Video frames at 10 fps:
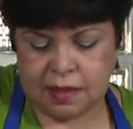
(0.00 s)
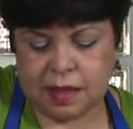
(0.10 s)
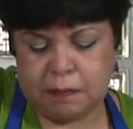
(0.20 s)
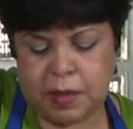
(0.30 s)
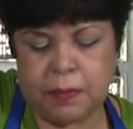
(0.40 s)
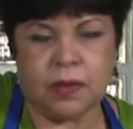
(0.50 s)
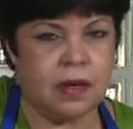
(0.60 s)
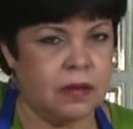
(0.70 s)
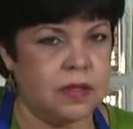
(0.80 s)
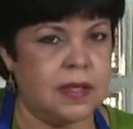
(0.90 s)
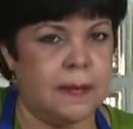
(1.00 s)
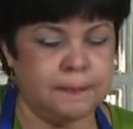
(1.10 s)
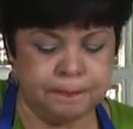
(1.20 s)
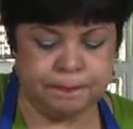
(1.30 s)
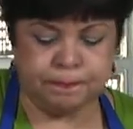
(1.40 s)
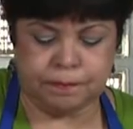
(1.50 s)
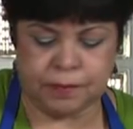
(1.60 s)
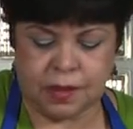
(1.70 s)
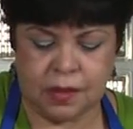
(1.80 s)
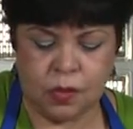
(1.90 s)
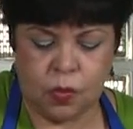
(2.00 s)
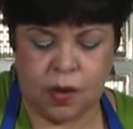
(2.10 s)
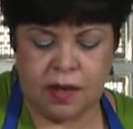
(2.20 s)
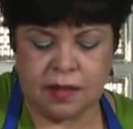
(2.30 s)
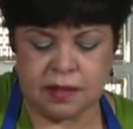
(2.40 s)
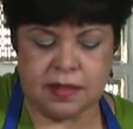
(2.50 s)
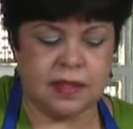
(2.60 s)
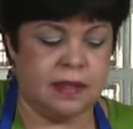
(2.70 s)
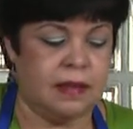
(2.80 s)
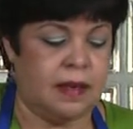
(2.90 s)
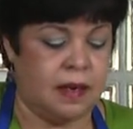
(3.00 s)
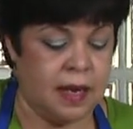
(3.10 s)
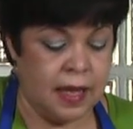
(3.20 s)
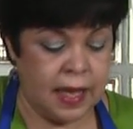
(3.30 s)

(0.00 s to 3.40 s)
that people are gonna say, hmm, what else is in there?